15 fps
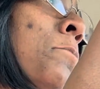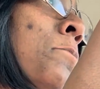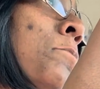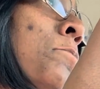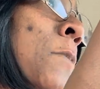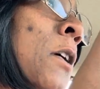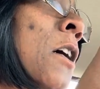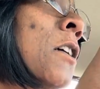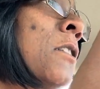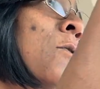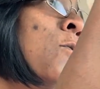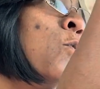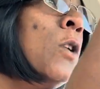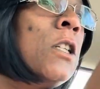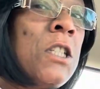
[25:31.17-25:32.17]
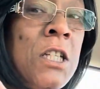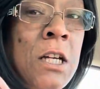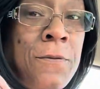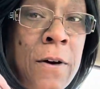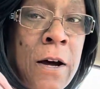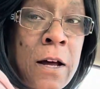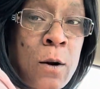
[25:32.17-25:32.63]
because of what
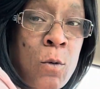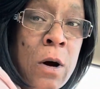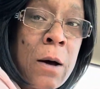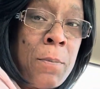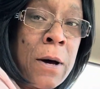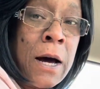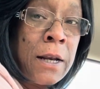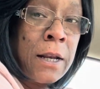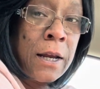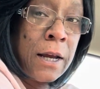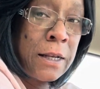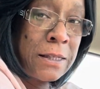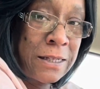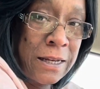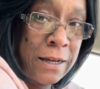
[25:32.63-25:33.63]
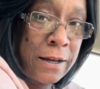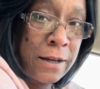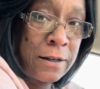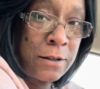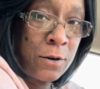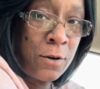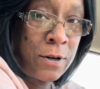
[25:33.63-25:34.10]
Chief Ottawa Pontiac did
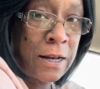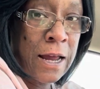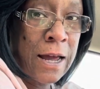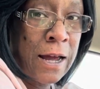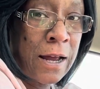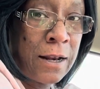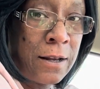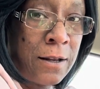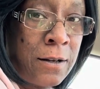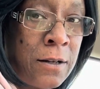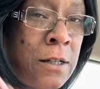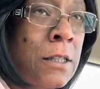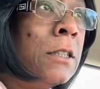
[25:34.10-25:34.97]
on that island,